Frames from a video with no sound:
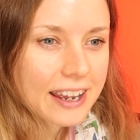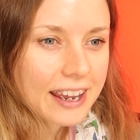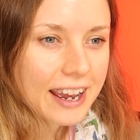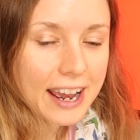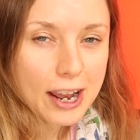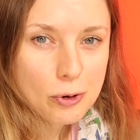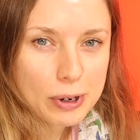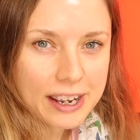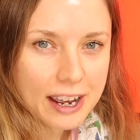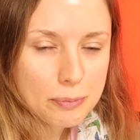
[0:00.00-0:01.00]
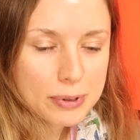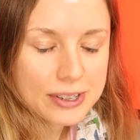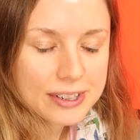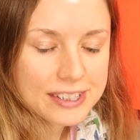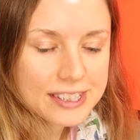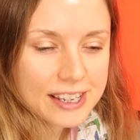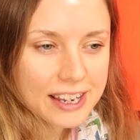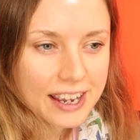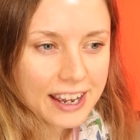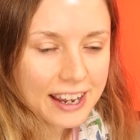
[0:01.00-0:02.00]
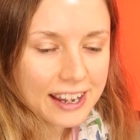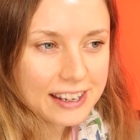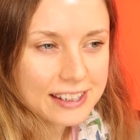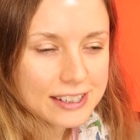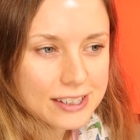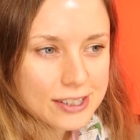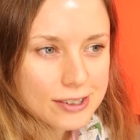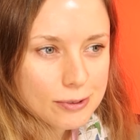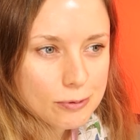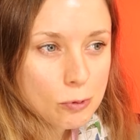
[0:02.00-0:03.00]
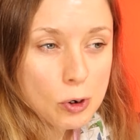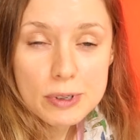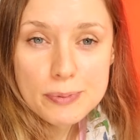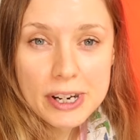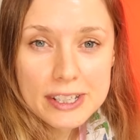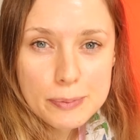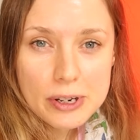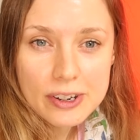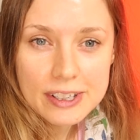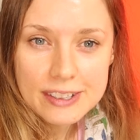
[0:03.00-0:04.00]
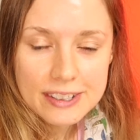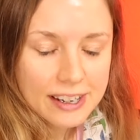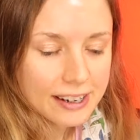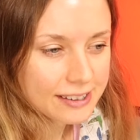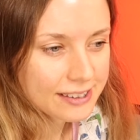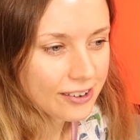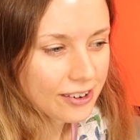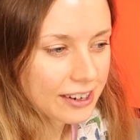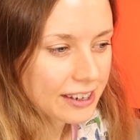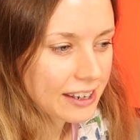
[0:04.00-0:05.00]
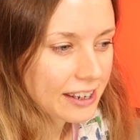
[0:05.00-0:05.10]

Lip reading: how it happened and what was my experience as I